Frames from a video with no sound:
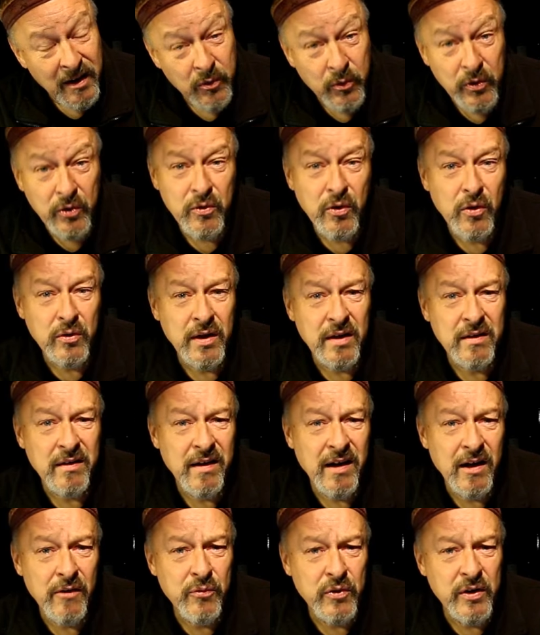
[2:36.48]
Do you know that
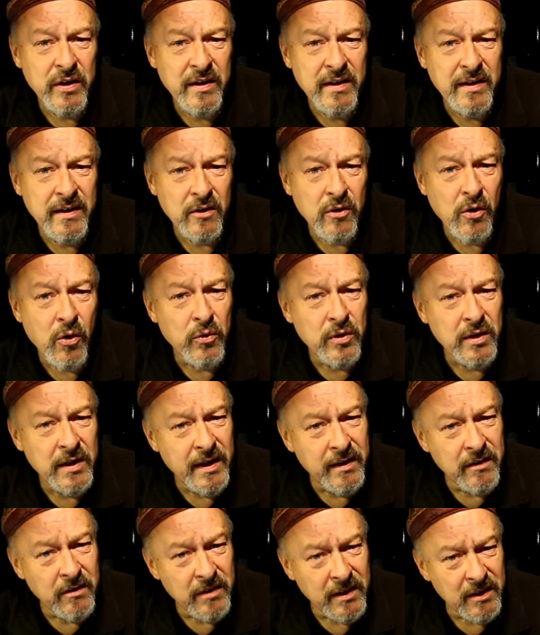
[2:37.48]
every year,
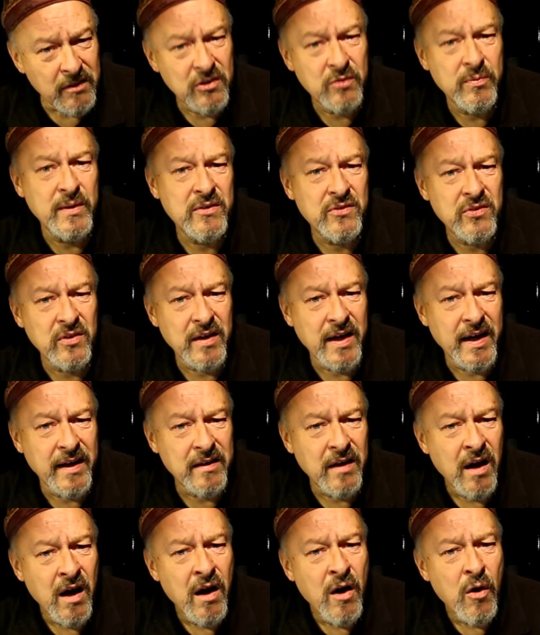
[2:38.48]
only in little
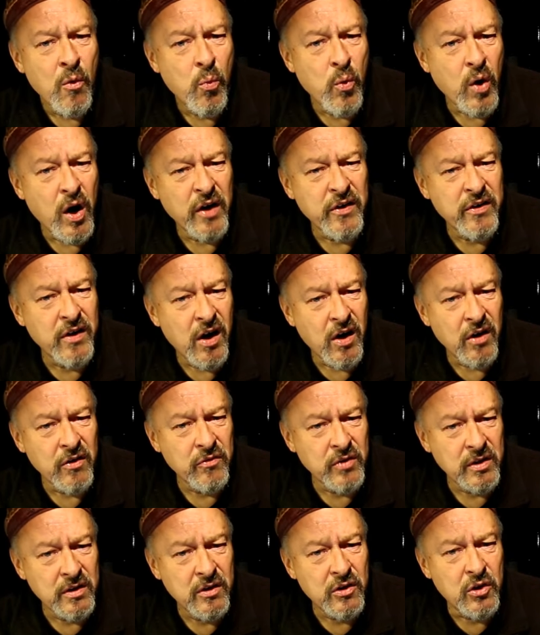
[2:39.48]
Switzerland,
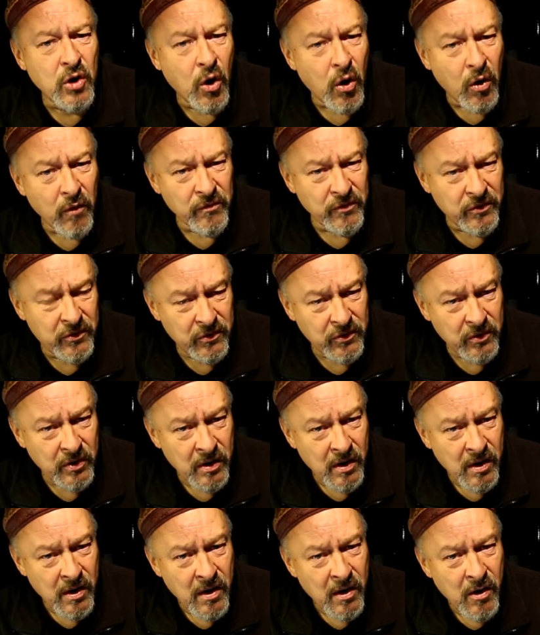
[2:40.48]
100 tons
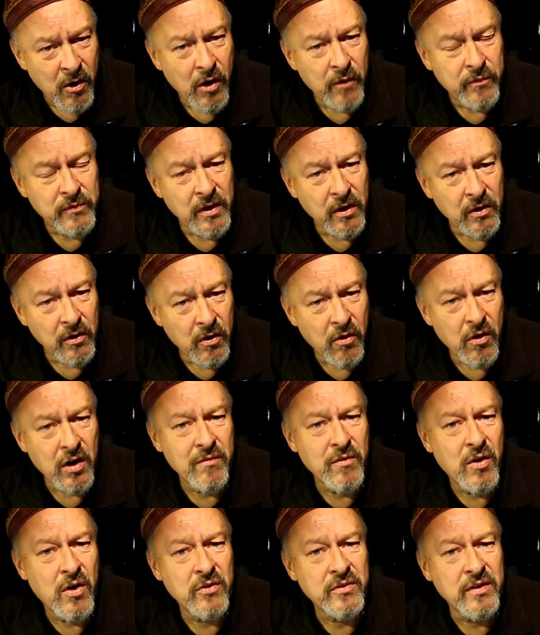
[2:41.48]
of the
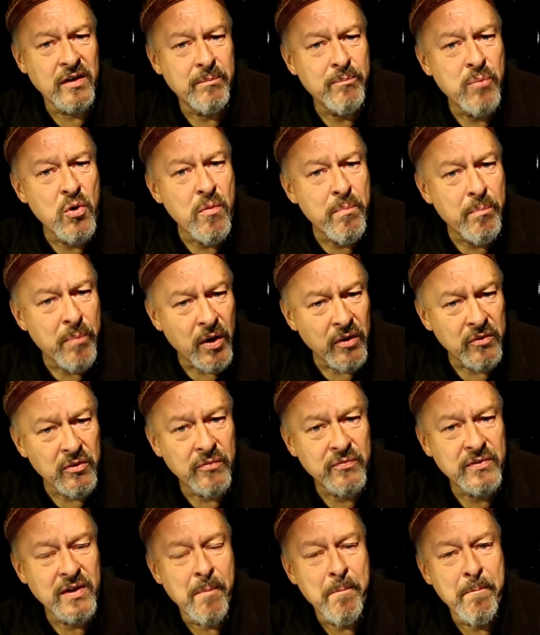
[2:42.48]
larvae and pupas
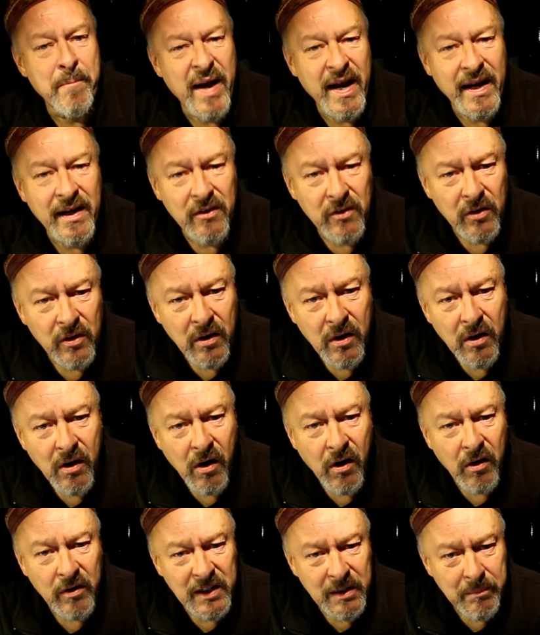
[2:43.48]
of the male
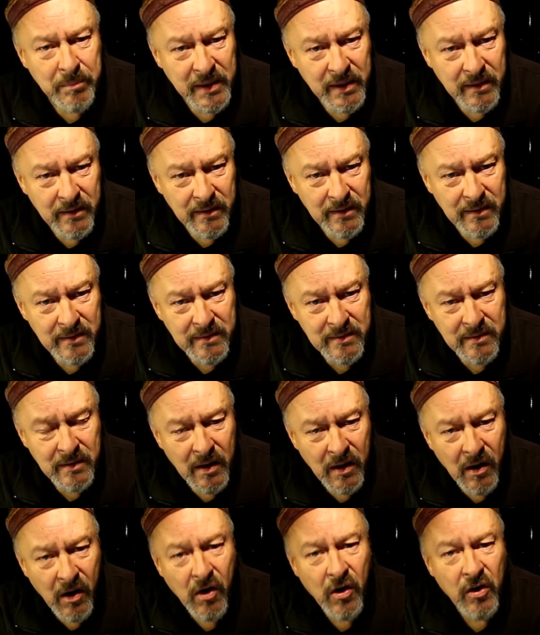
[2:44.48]
honeybees
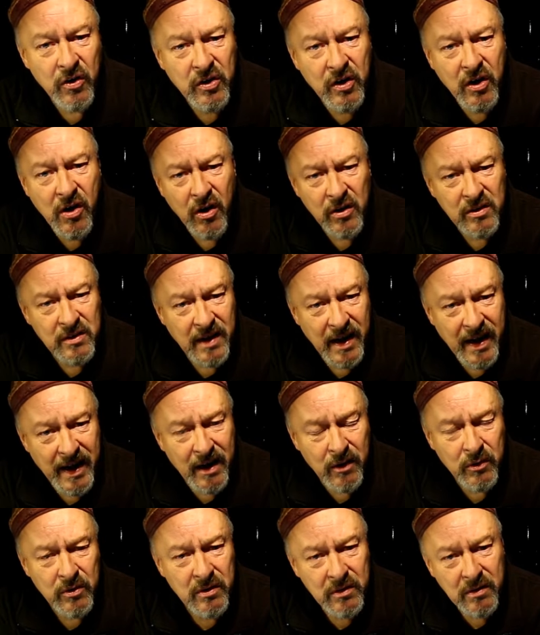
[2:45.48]
are cut
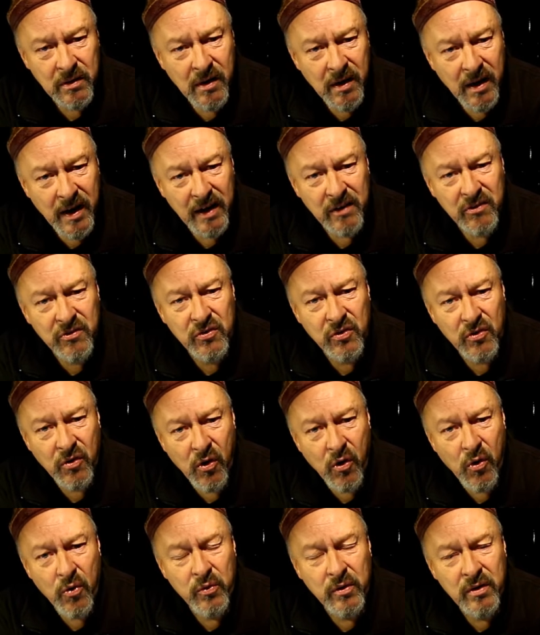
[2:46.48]
out and
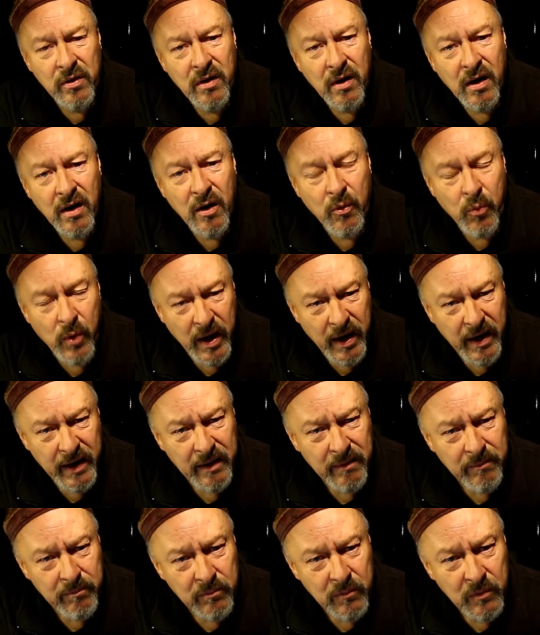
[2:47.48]
thrown
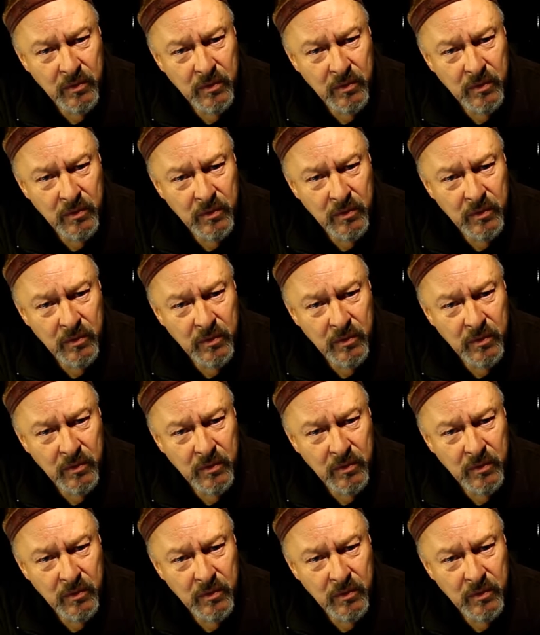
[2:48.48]
away?